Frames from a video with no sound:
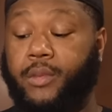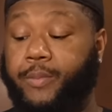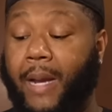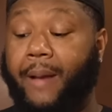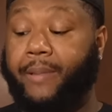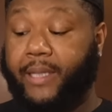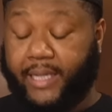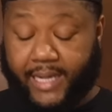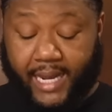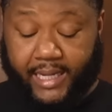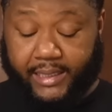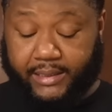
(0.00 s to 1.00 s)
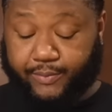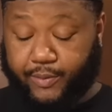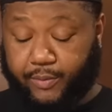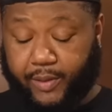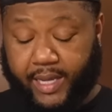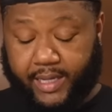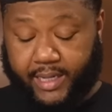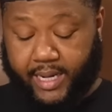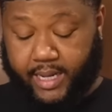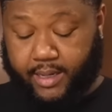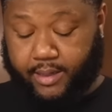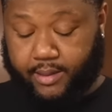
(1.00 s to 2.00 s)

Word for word: probably today, because when we eating that,